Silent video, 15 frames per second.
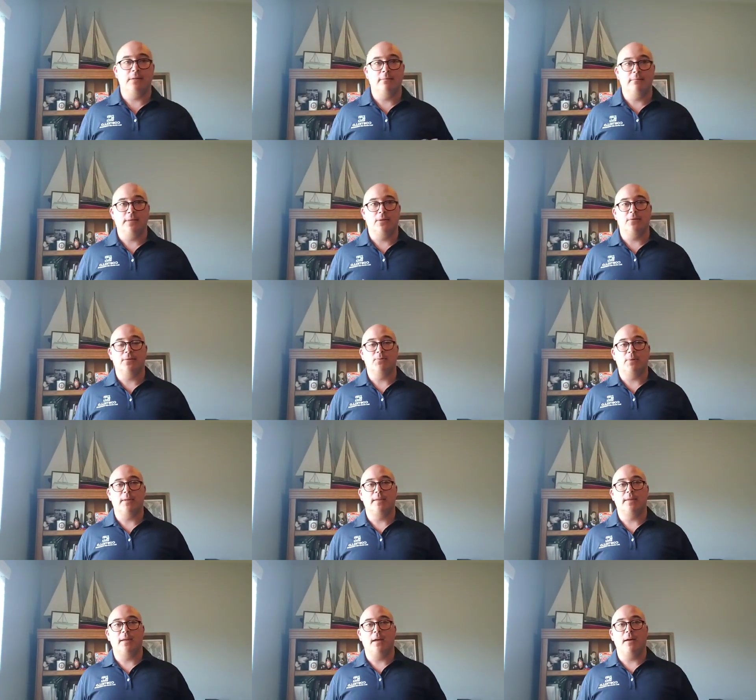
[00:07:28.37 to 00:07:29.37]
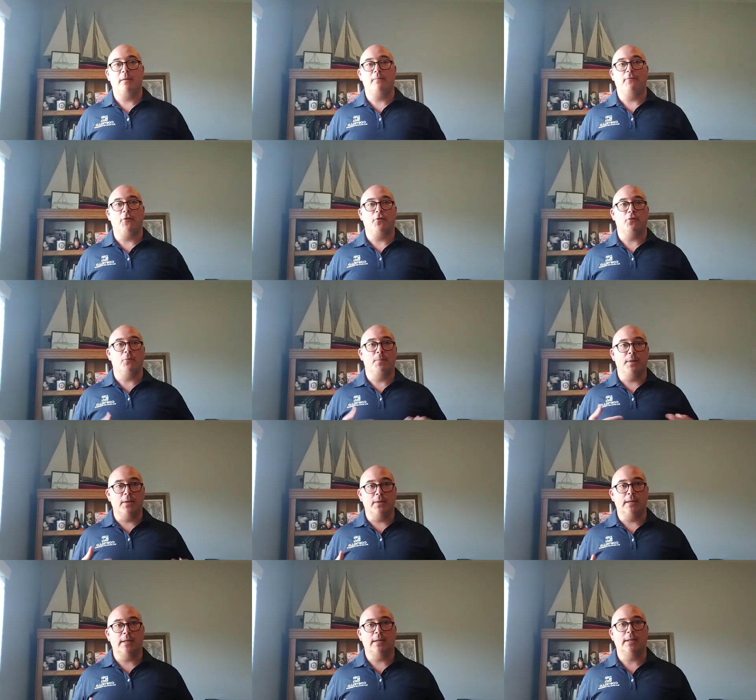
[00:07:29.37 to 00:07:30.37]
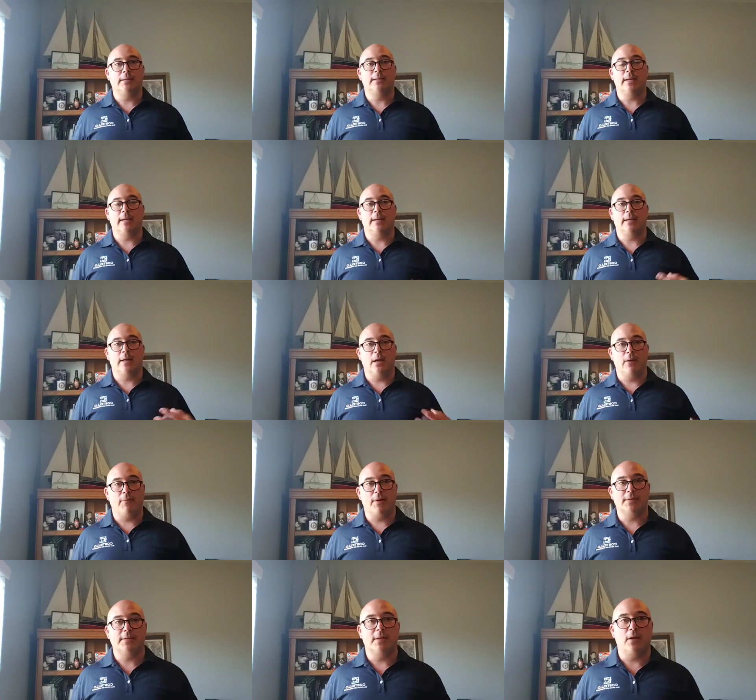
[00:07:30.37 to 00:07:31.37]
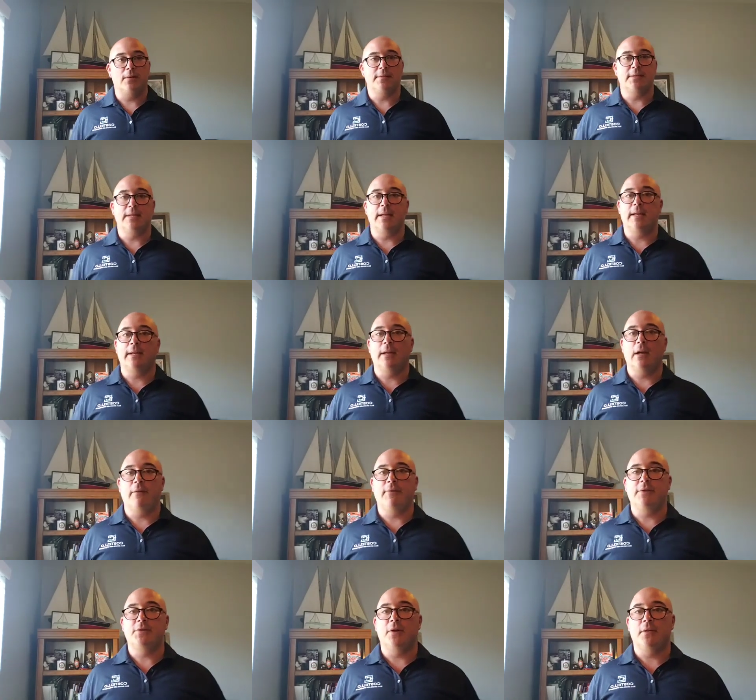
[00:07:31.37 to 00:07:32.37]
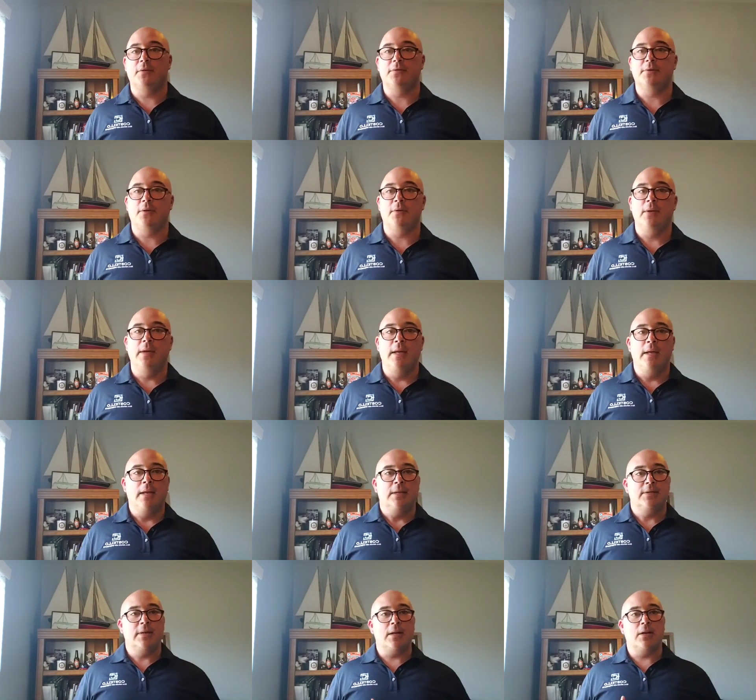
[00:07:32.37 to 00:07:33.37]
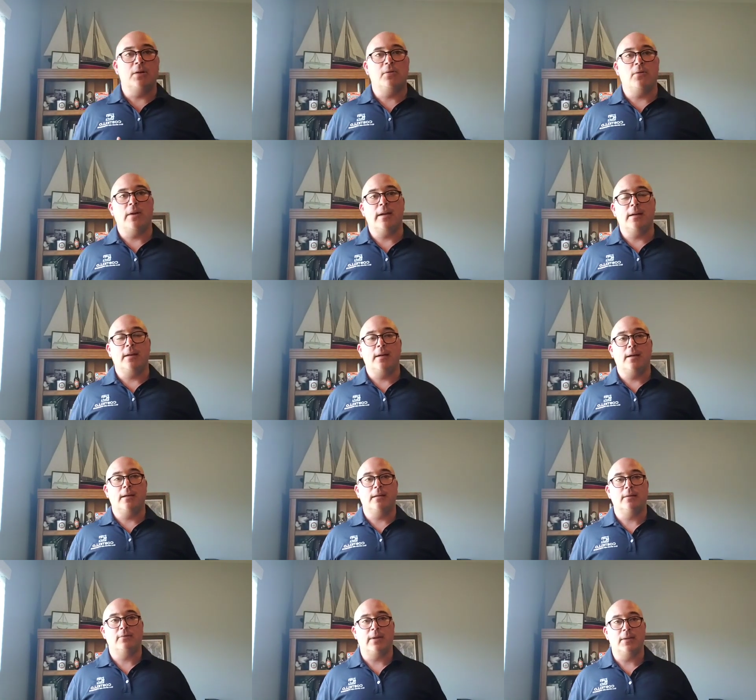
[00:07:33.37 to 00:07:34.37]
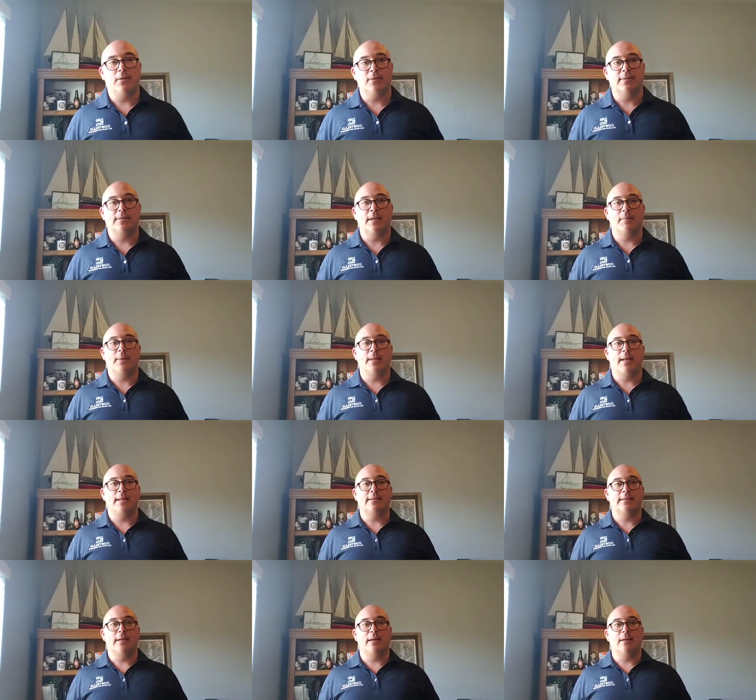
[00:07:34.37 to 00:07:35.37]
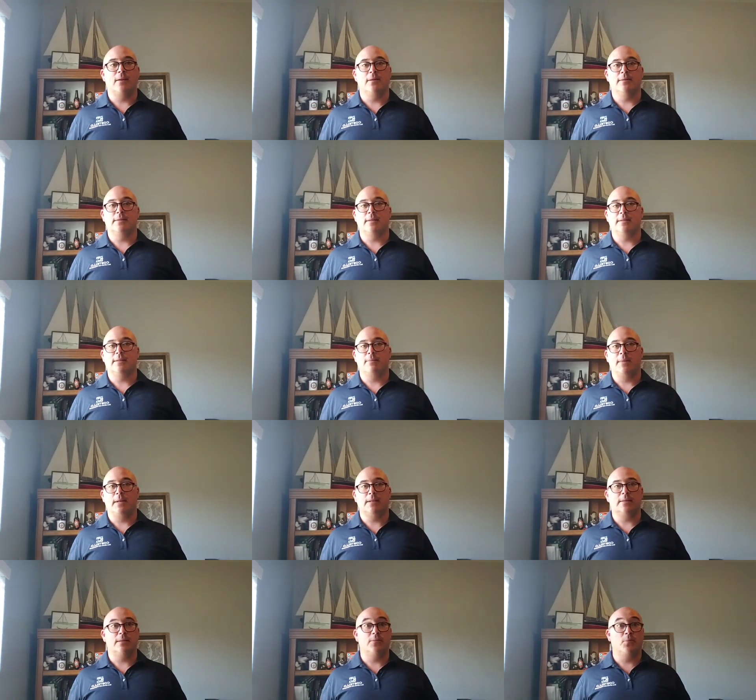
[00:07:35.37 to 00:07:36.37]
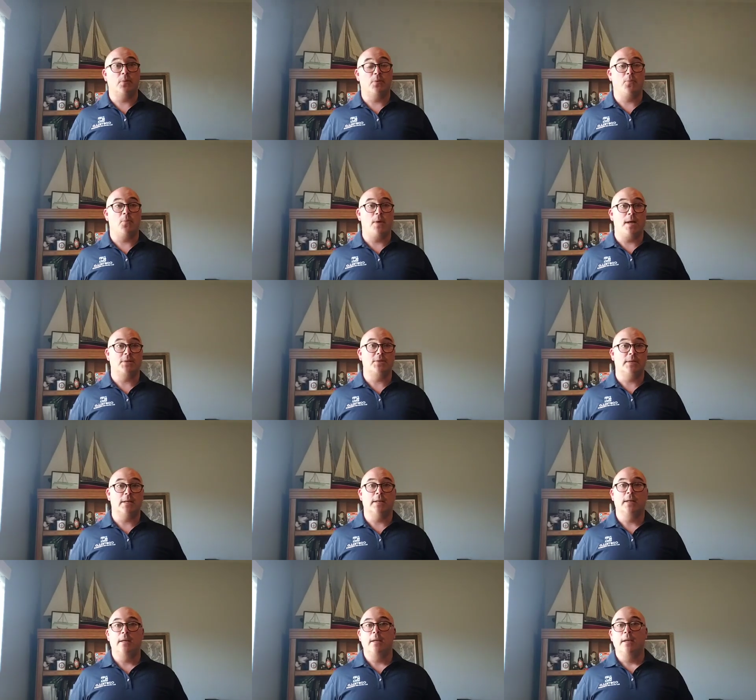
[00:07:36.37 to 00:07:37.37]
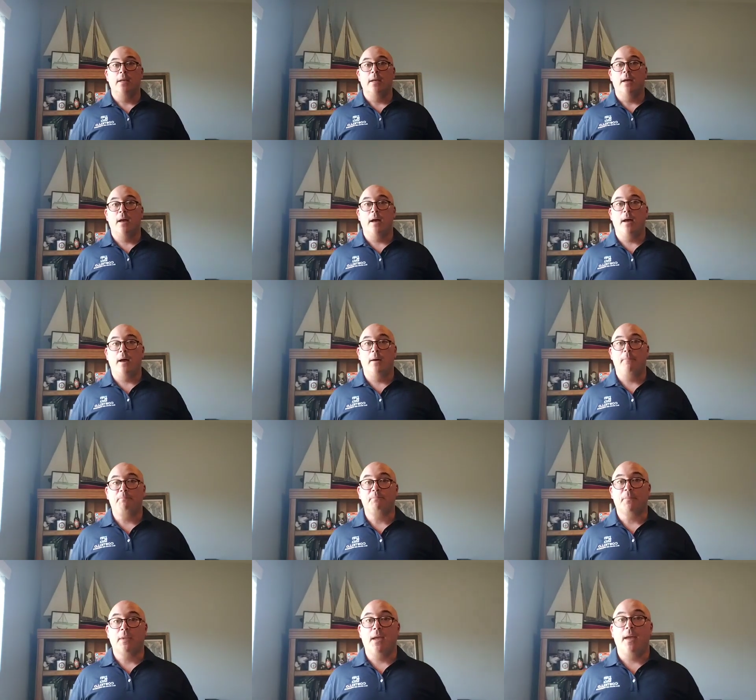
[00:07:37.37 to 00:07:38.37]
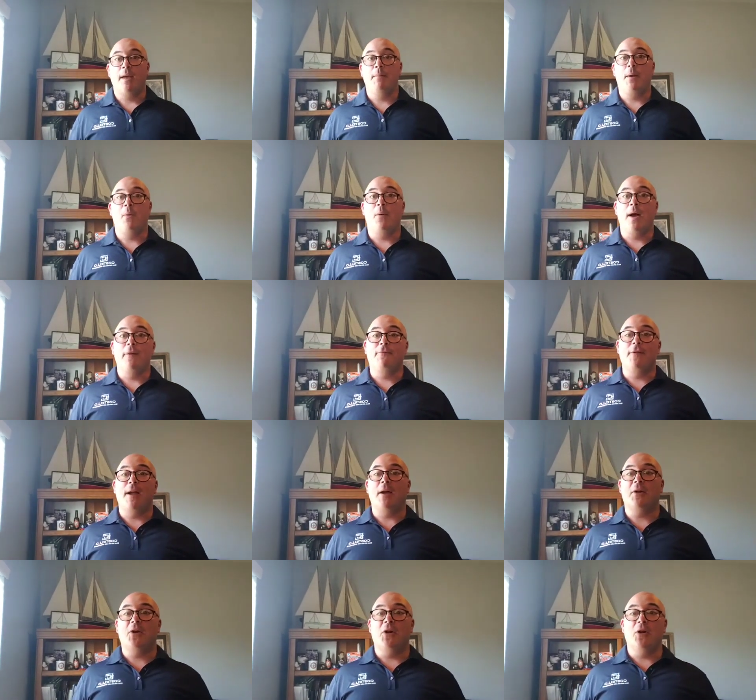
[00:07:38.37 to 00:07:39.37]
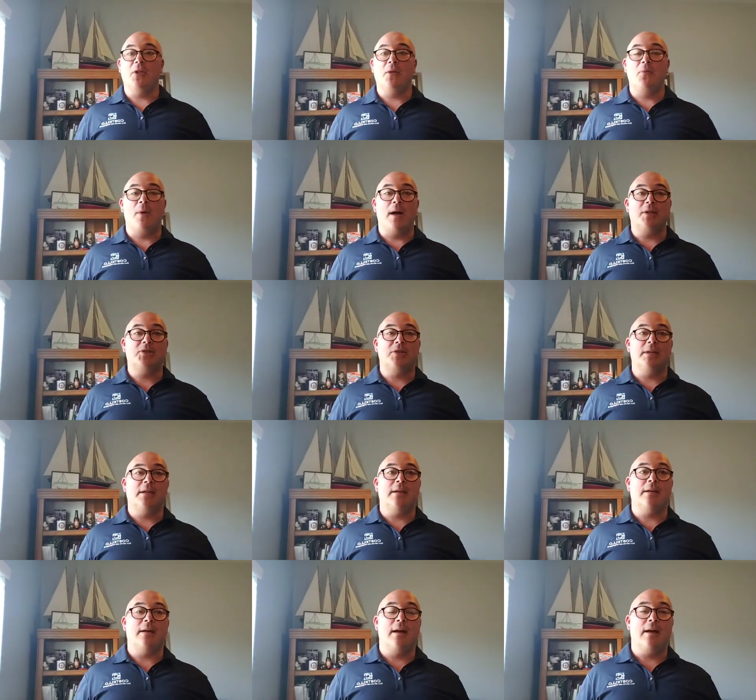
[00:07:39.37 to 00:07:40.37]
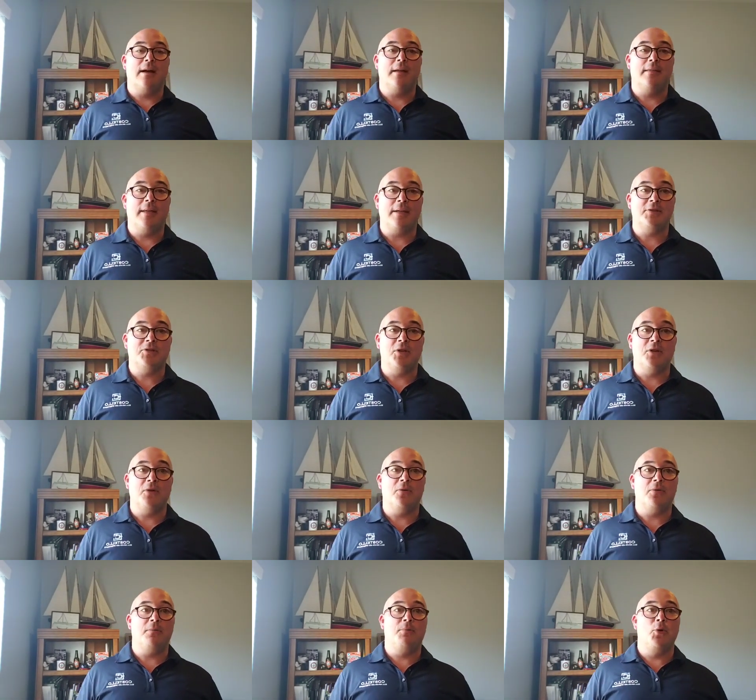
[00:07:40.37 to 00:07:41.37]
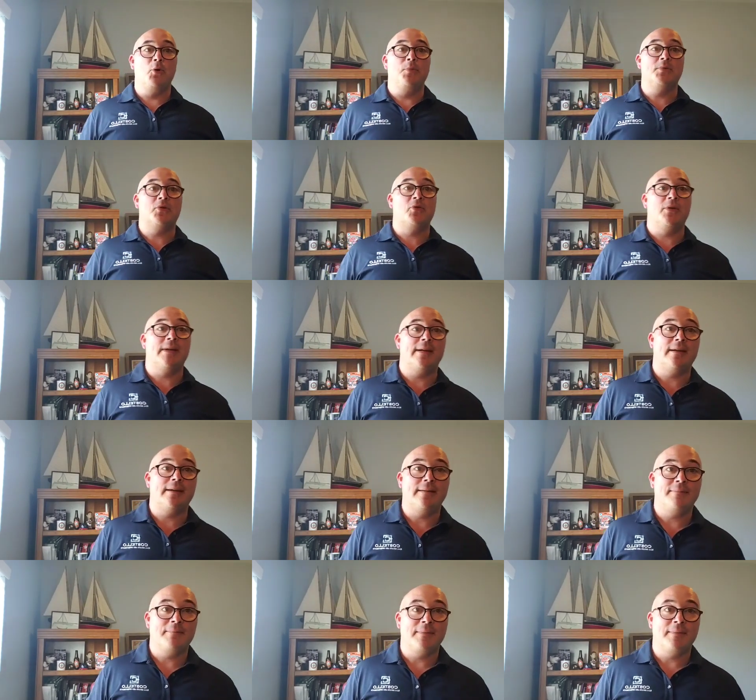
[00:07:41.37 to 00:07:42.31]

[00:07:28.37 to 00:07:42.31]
deals with vulnerability and taking care of ourselves and taking care of each other. So she had a great little segment last night on 60 Minutes that's worth watching. And my wife and I are currently watching that show Poops Creek.